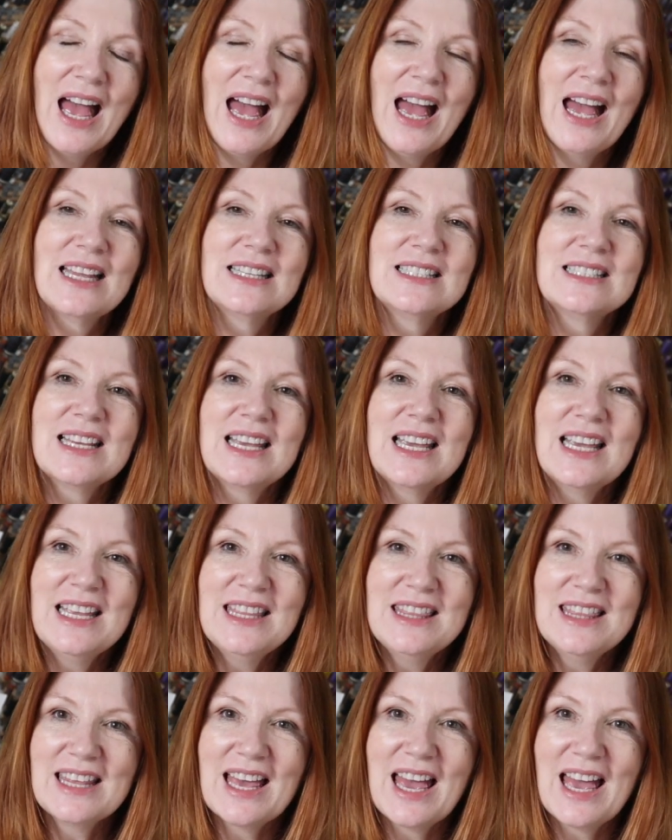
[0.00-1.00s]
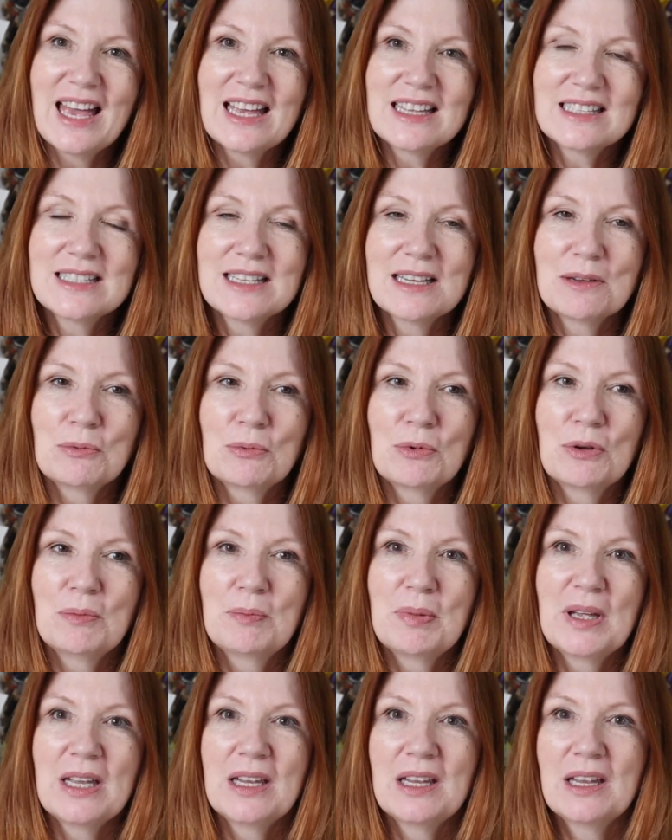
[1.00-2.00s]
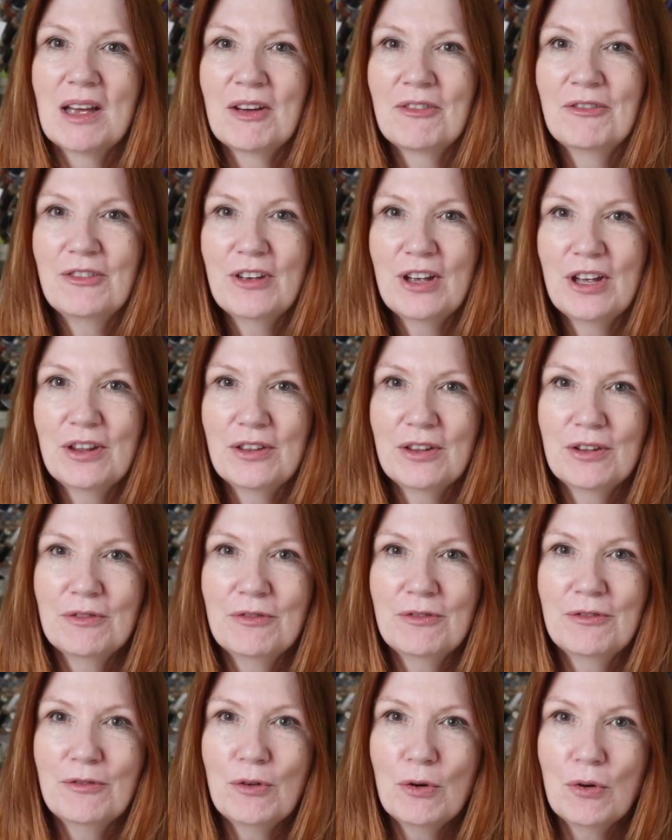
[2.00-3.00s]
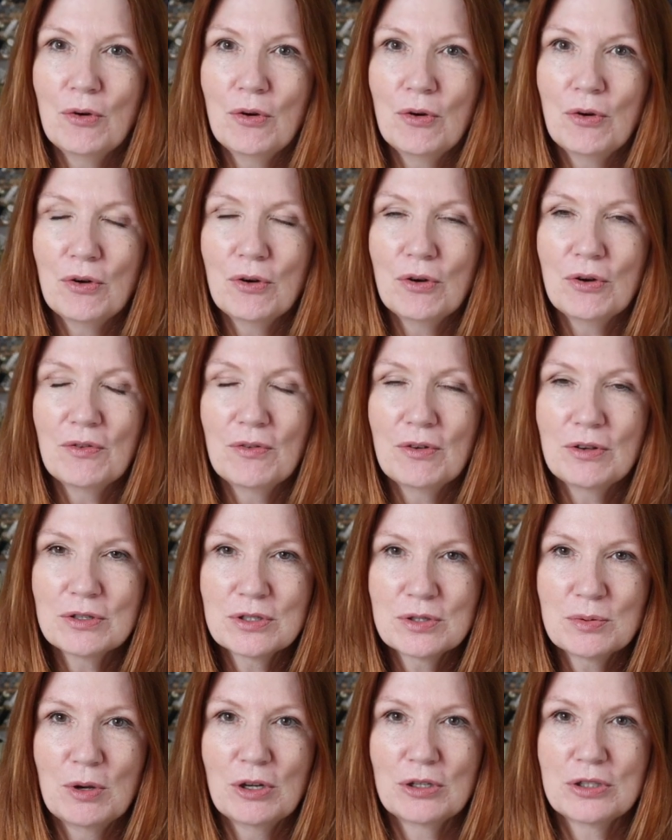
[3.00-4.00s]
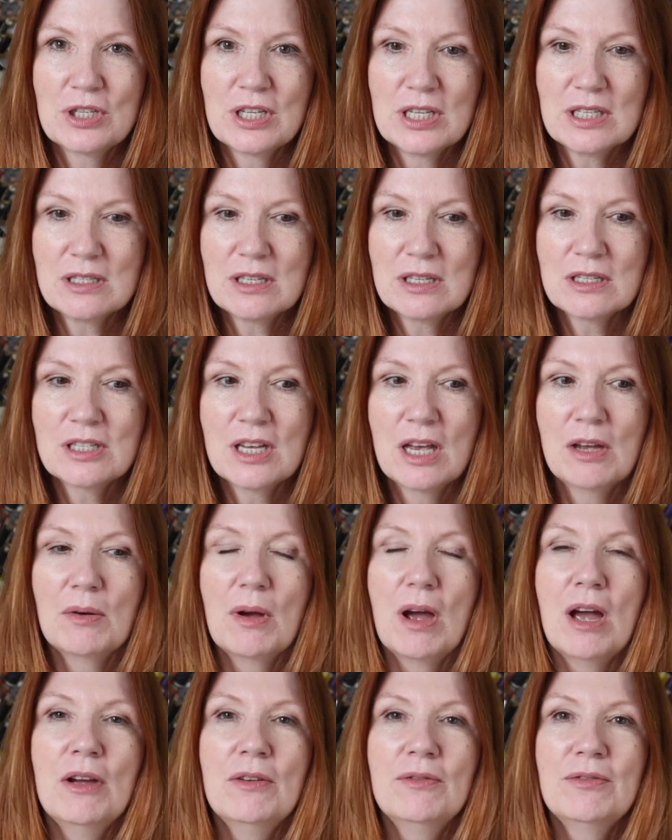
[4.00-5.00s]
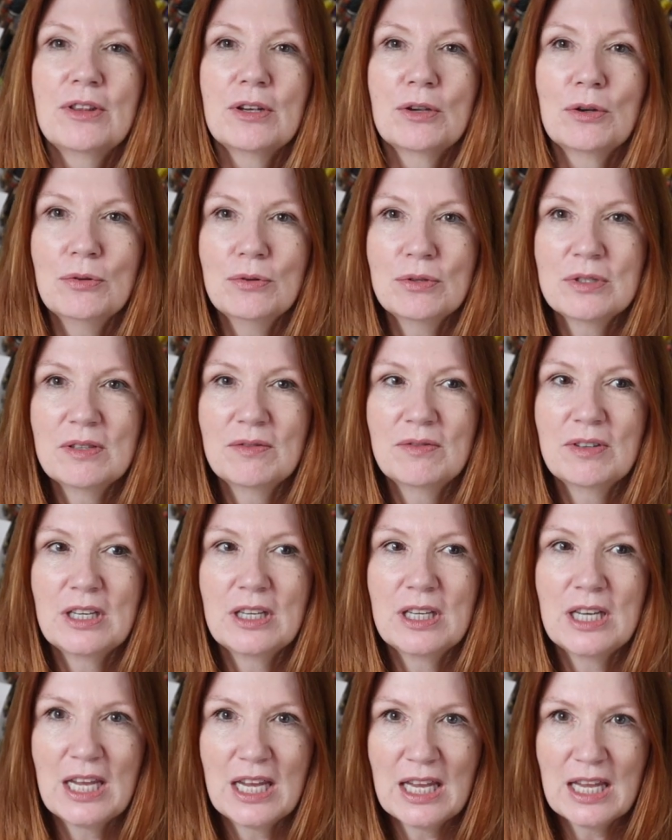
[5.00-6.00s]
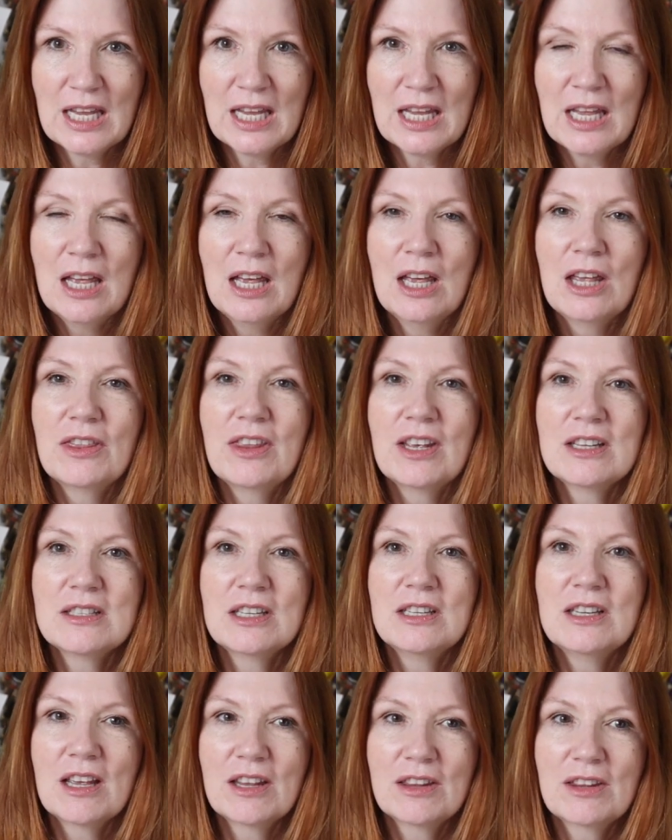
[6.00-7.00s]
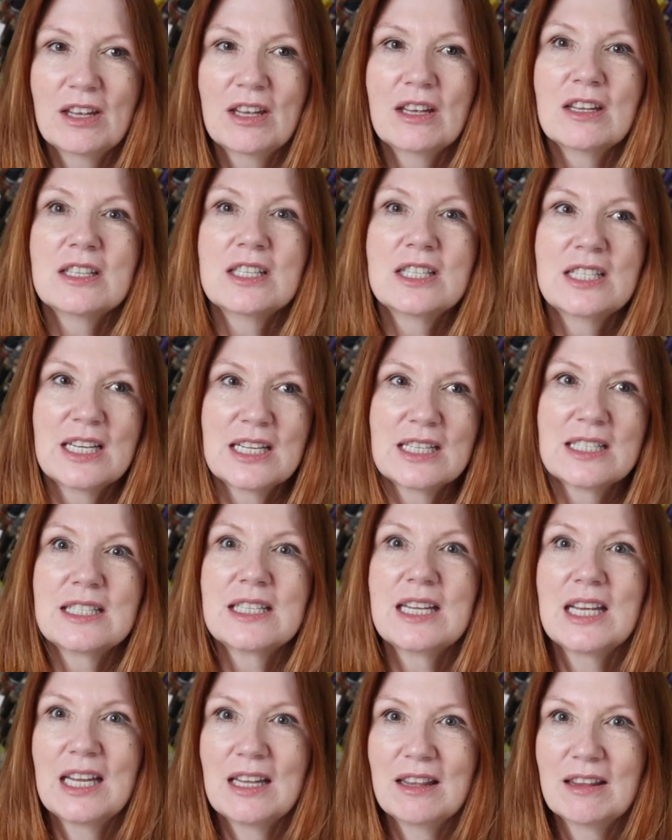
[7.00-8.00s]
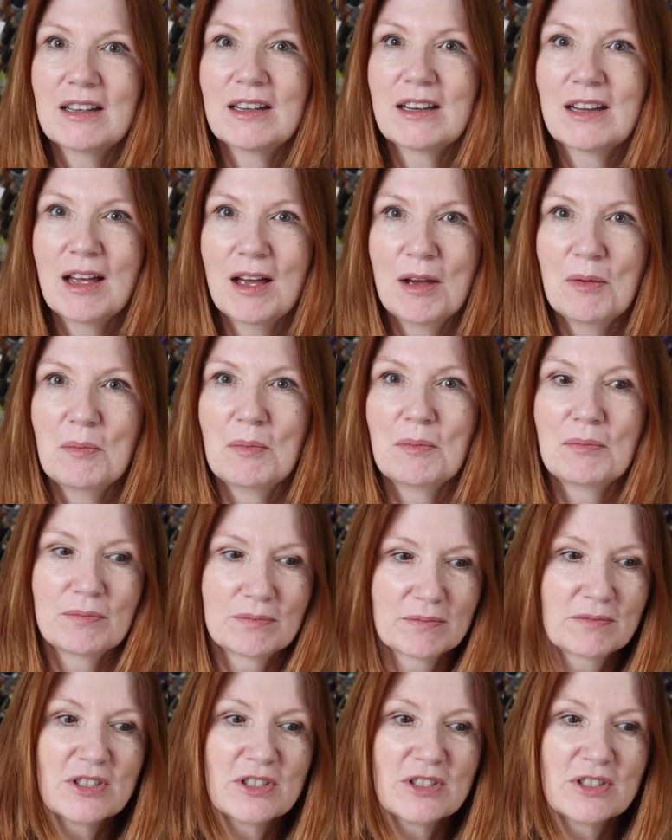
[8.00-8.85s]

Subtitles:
And in that will be a further 4 swatches. So over the course of a year, there's another 16 that come.